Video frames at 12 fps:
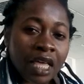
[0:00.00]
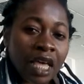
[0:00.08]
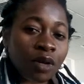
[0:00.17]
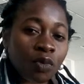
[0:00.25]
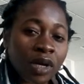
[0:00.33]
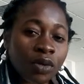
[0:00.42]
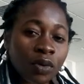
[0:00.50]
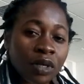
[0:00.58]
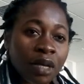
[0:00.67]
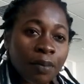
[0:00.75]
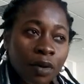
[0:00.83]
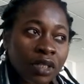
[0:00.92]
And one
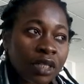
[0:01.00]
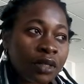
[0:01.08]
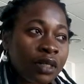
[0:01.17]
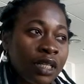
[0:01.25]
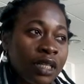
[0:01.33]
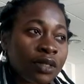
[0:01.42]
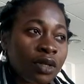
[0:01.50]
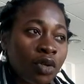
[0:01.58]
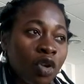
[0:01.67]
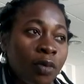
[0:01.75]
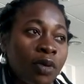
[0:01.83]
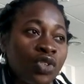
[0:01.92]
other model is
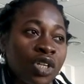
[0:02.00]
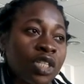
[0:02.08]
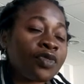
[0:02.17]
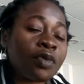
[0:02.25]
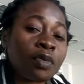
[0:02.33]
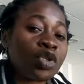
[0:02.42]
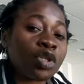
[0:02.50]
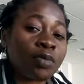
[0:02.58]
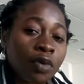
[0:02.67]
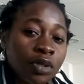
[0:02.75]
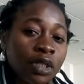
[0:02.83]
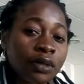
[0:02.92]
global transformation
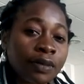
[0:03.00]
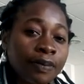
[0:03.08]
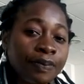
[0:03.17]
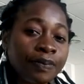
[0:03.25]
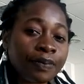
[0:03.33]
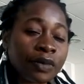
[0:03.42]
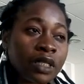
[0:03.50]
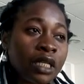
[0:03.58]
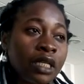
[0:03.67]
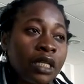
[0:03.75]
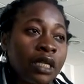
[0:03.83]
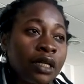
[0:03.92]
model.
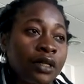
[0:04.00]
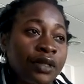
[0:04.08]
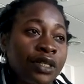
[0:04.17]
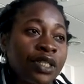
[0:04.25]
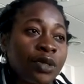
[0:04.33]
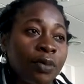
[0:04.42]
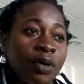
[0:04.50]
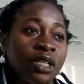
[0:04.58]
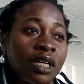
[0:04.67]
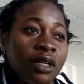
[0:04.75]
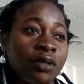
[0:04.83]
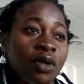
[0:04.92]
This
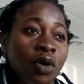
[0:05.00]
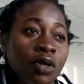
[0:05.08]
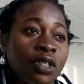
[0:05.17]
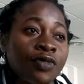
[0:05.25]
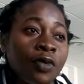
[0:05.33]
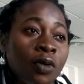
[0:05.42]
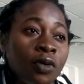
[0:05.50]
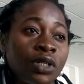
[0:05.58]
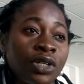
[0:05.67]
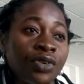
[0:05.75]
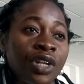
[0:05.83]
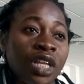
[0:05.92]
model calls for
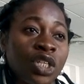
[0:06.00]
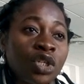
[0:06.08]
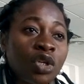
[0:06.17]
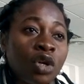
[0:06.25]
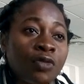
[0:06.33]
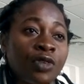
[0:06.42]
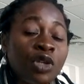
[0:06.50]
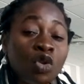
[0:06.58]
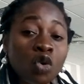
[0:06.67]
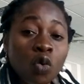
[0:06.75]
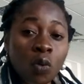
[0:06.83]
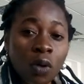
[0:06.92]
the creation of a
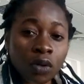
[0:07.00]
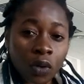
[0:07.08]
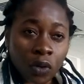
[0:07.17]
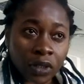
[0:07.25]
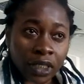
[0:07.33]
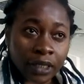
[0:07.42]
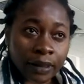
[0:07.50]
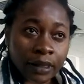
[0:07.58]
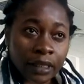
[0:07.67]
new world order.